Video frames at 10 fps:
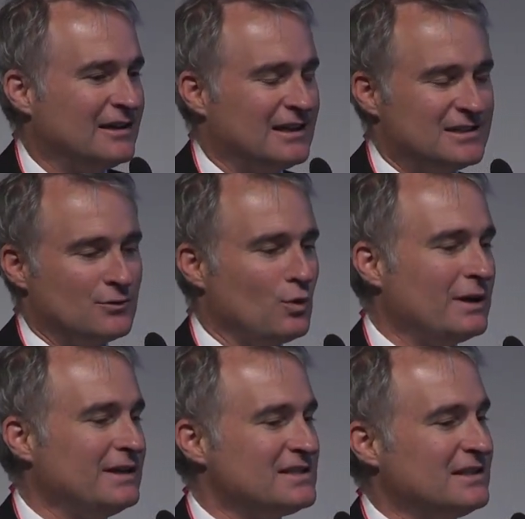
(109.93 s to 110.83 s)
And I said,
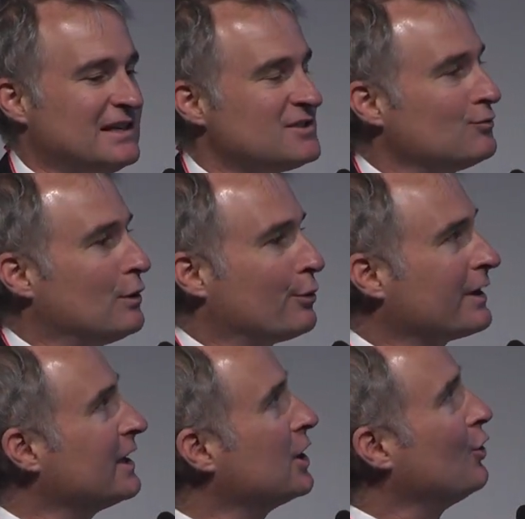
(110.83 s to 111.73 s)
what is it? I said, well,
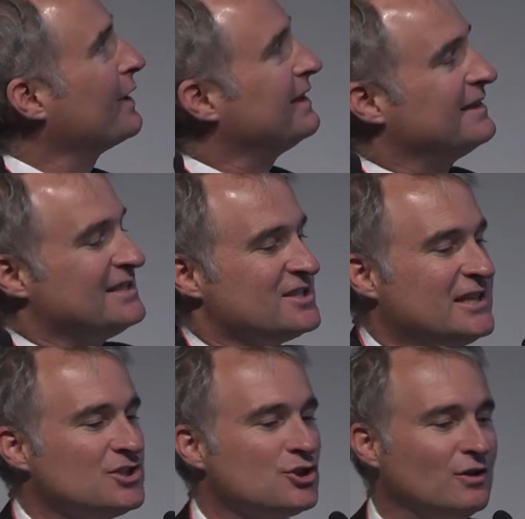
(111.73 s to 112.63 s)
we're going to go and get these
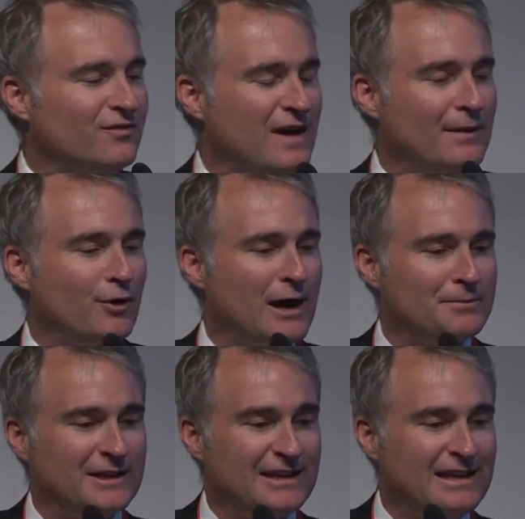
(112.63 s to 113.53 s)
digital fiber
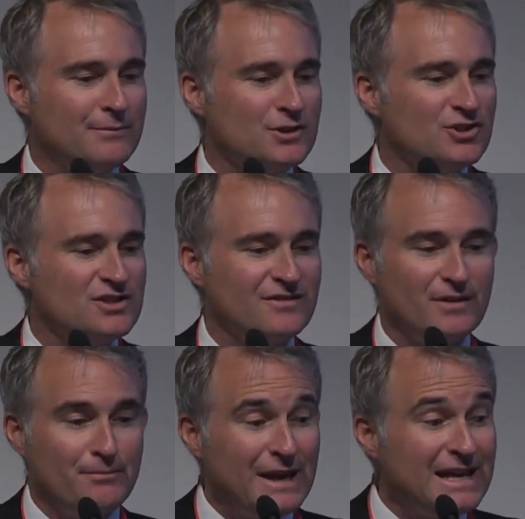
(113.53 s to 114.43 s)
optic images of
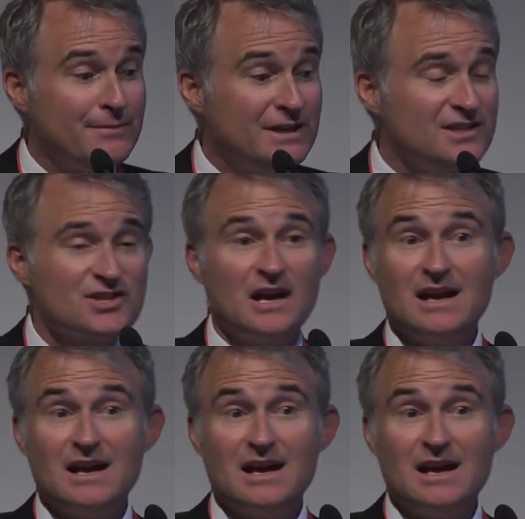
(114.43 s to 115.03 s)
the babies